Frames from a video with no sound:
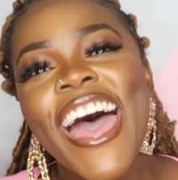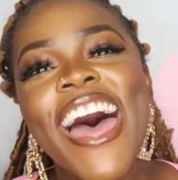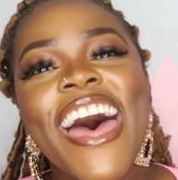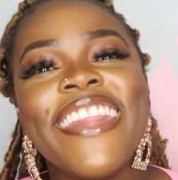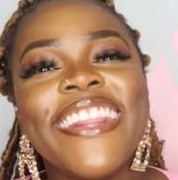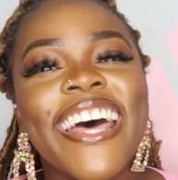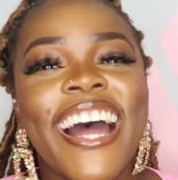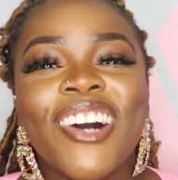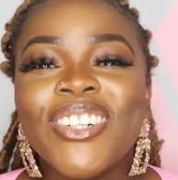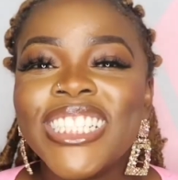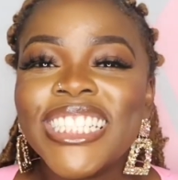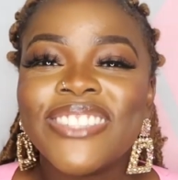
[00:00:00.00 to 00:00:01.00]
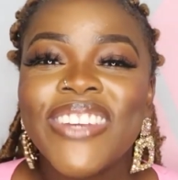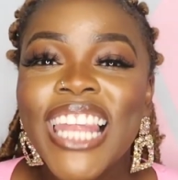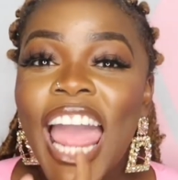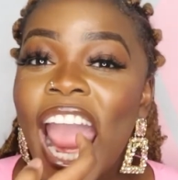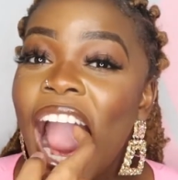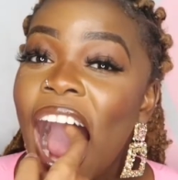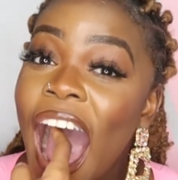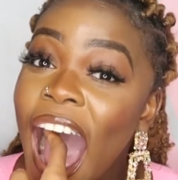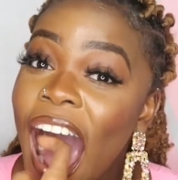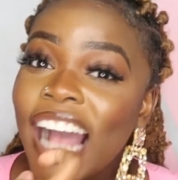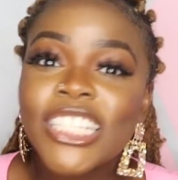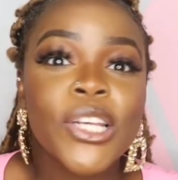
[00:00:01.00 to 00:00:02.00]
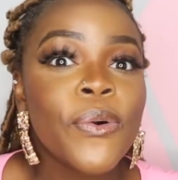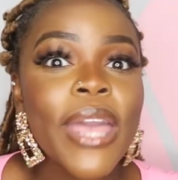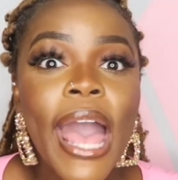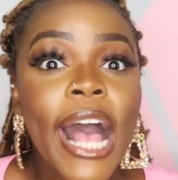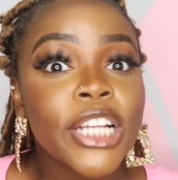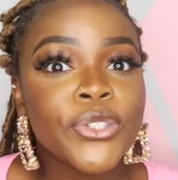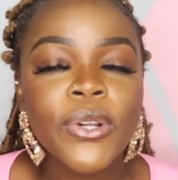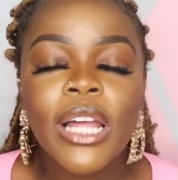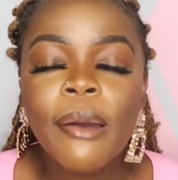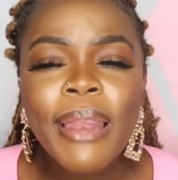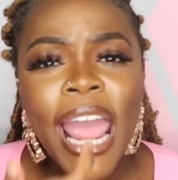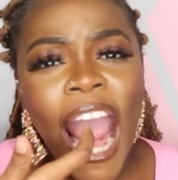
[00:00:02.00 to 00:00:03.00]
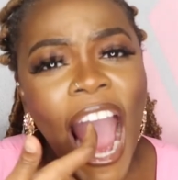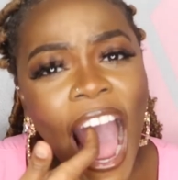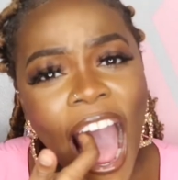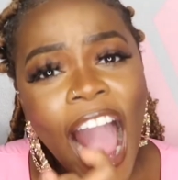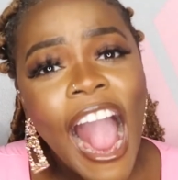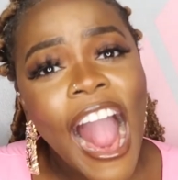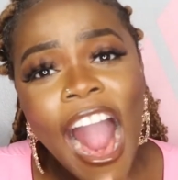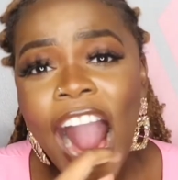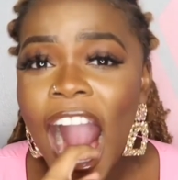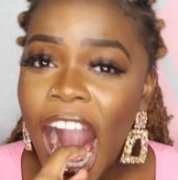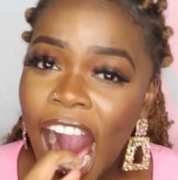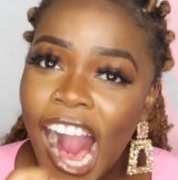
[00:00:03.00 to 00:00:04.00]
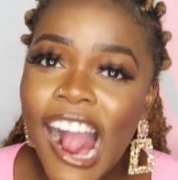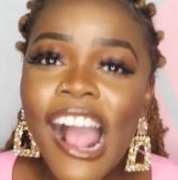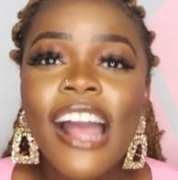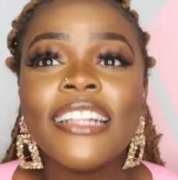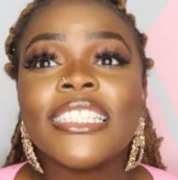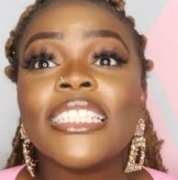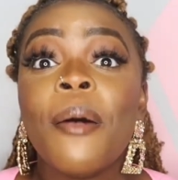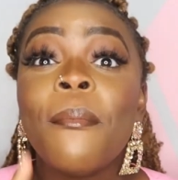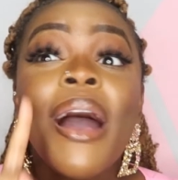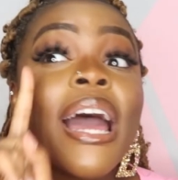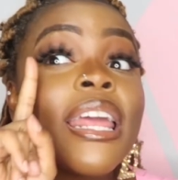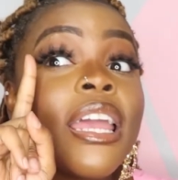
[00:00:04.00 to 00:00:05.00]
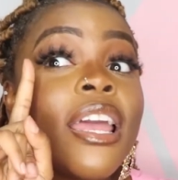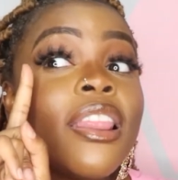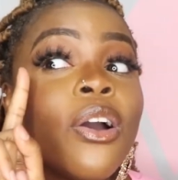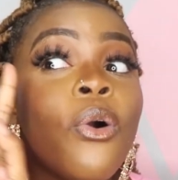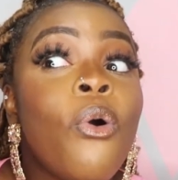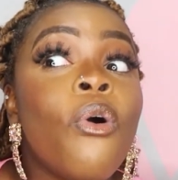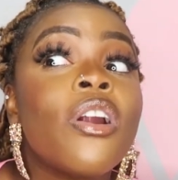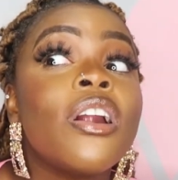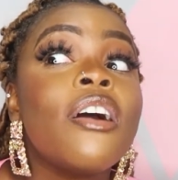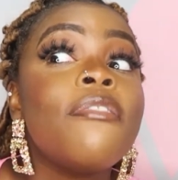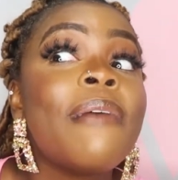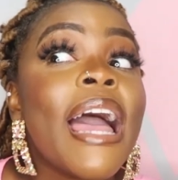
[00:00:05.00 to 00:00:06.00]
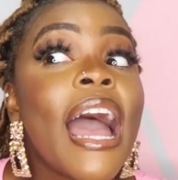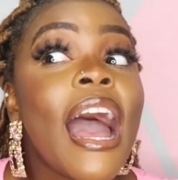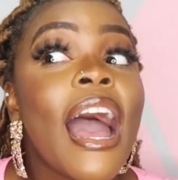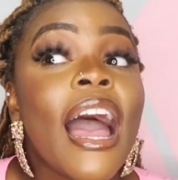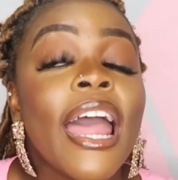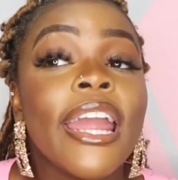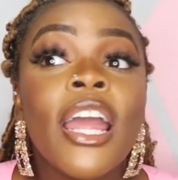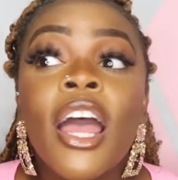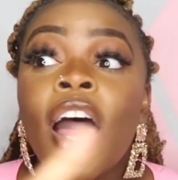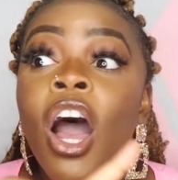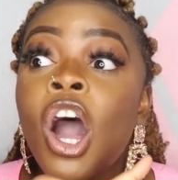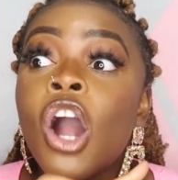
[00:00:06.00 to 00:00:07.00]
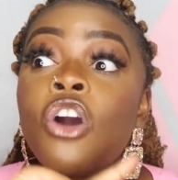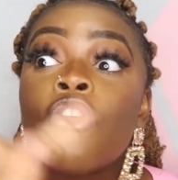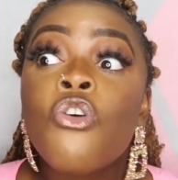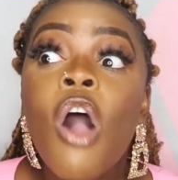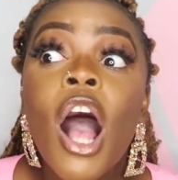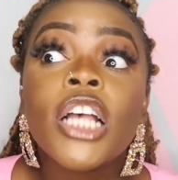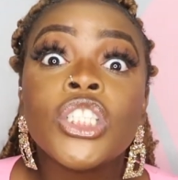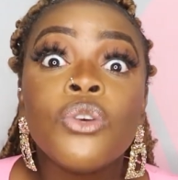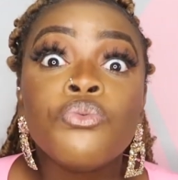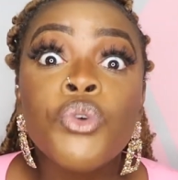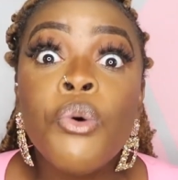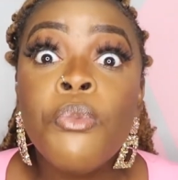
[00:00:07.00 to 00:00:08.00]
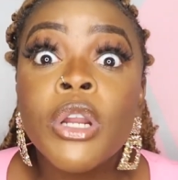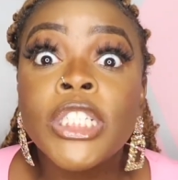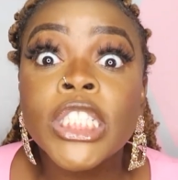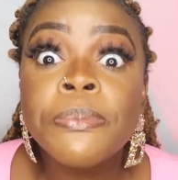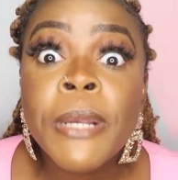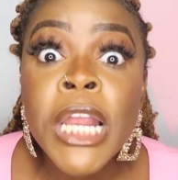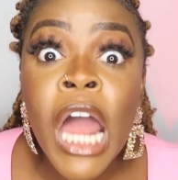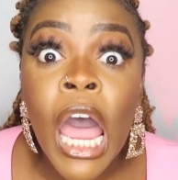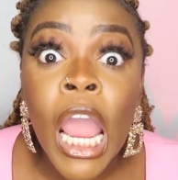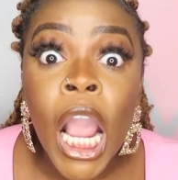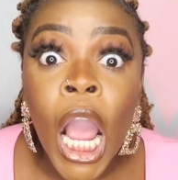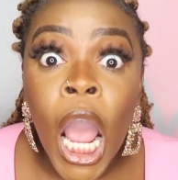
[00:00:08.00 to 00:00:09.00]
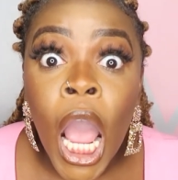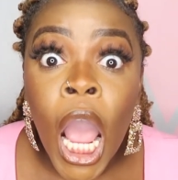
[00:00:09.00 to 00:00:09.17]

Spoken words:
And then I would just be like, oh, so casual. I was like, oh, good, good. And somebody in the corner of my eye across the room would just be like